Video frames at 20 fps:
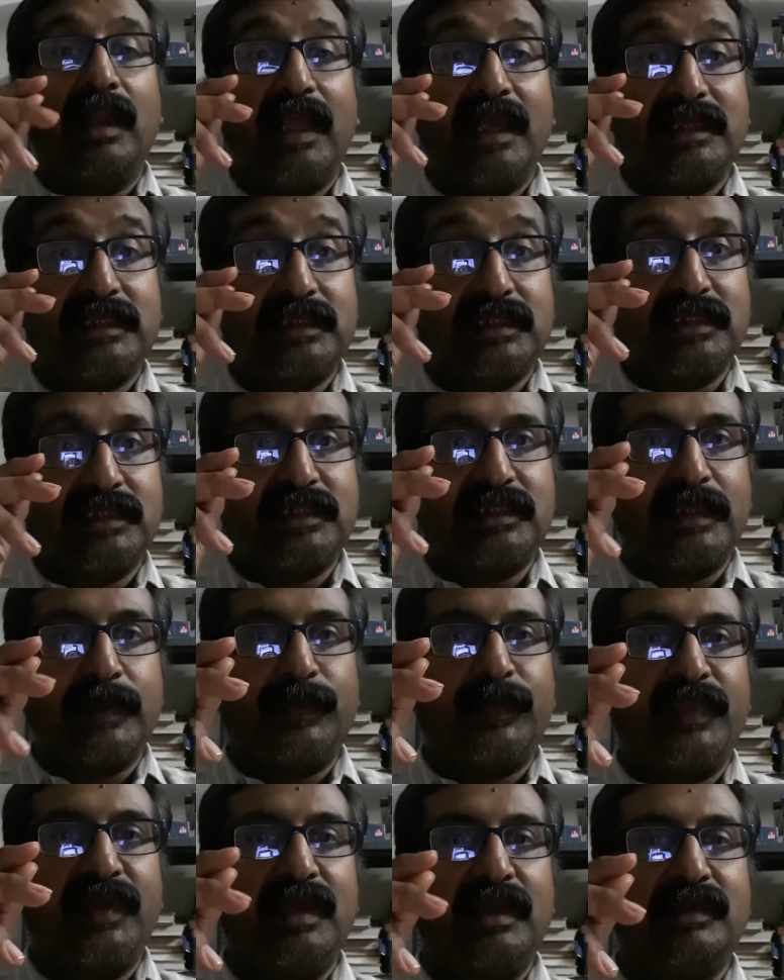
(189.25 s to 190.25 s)
Next
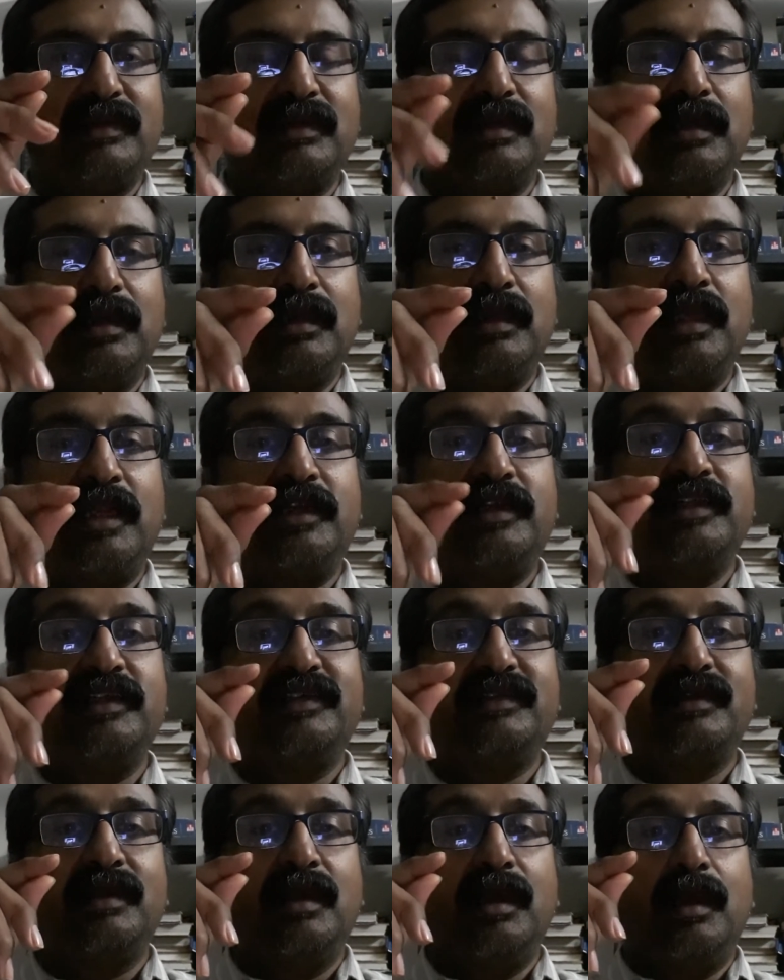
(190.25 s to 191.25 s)
step is, that
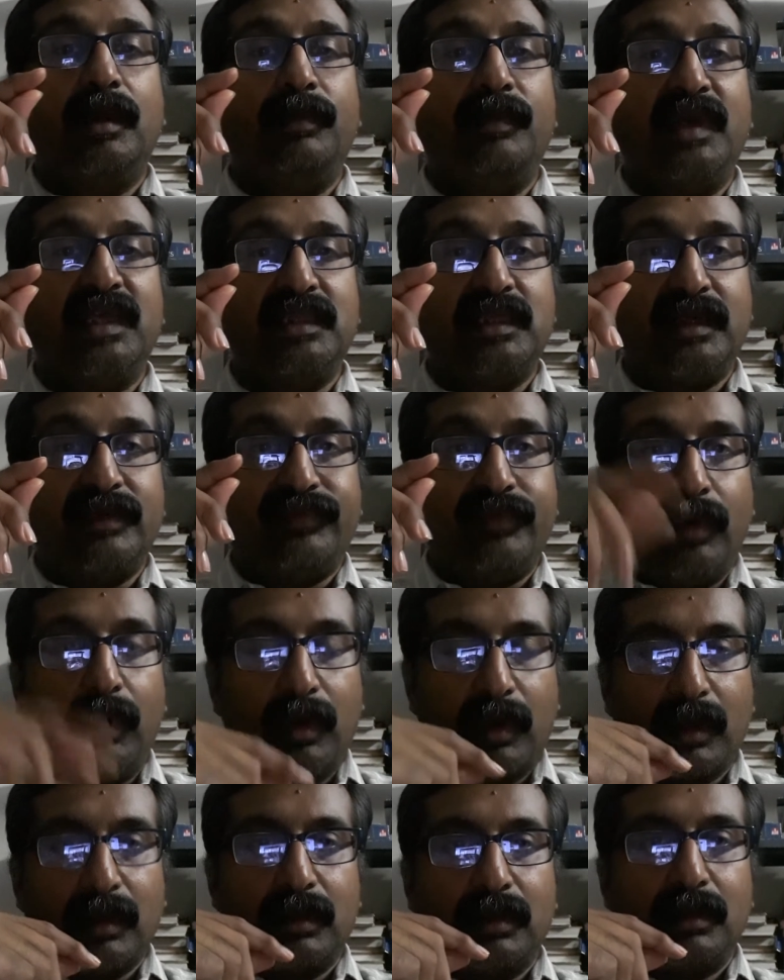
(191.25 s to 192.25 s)
is method
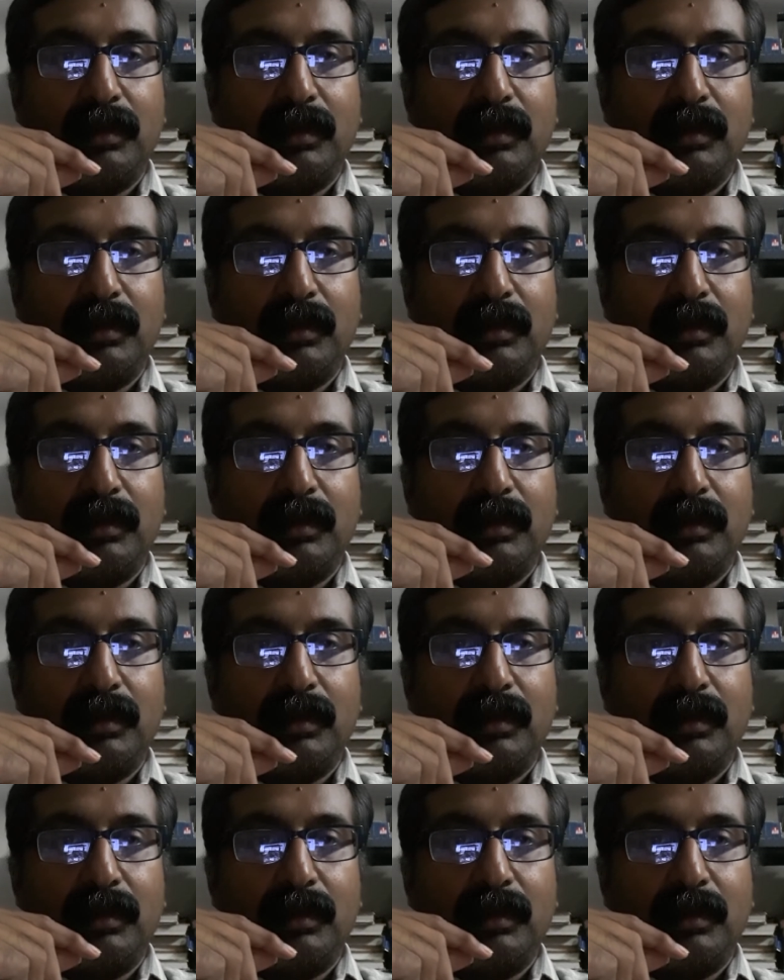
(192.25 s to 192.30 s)
4.